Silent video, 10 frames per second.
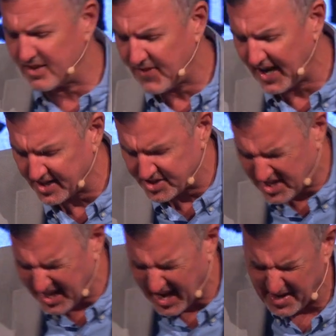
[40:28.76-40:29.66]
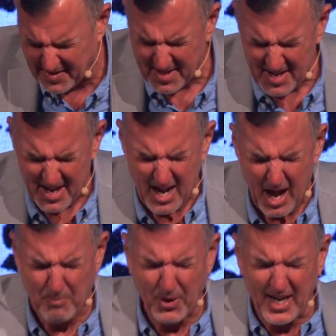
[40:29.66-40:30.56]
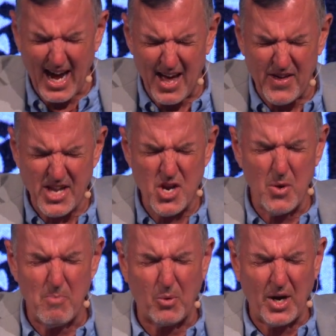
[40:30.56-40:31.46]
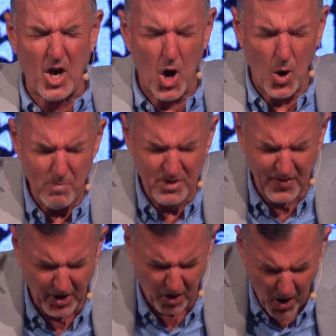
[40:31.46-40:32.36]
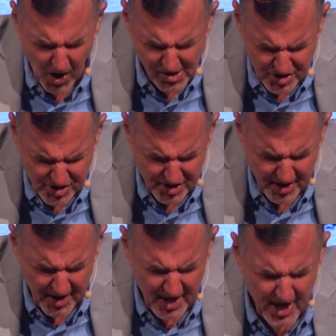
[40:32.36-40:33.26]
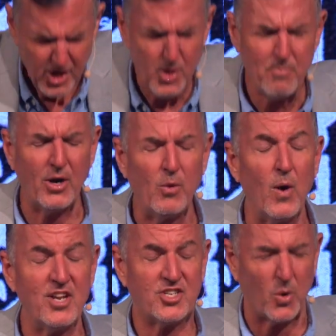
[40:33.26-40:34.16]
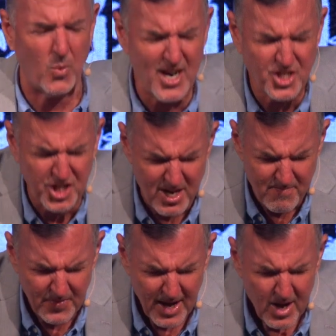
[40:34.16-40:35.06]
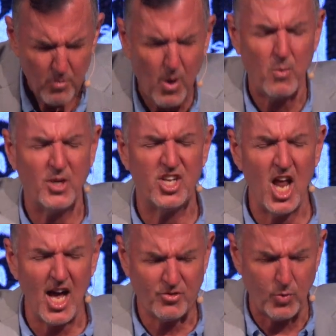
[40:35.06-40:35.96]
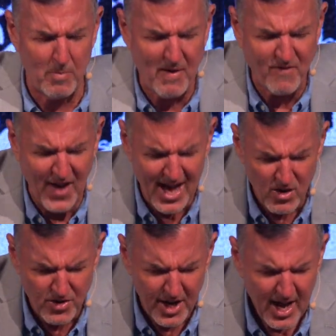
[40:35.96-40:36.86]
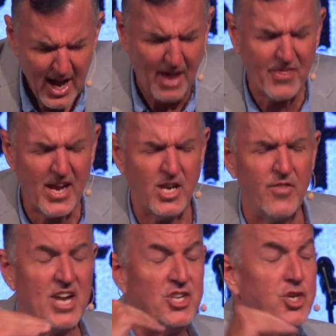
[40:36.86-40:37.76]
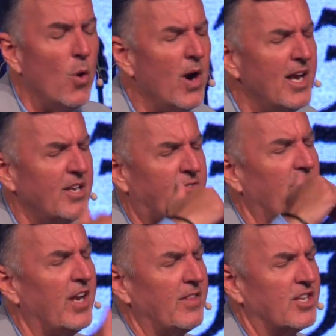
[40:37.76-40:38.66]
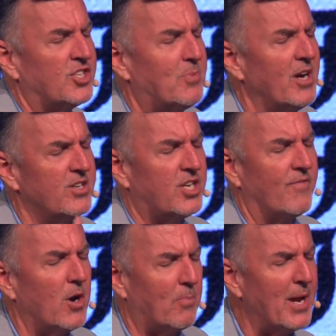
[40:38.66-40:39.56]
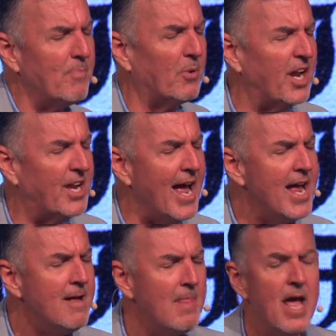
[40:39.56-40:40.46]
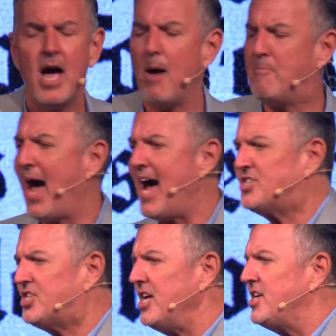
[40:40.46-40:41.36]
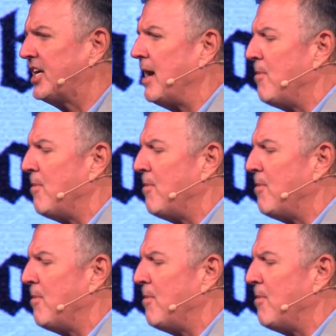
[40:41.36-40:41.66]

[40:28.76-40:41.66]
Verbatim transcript: of hands today. I pray, God, that you would bring hope to their hearts you bring restoration. What was lost will be found. I thank you that joy is filling the spirits of your people today. A passion to come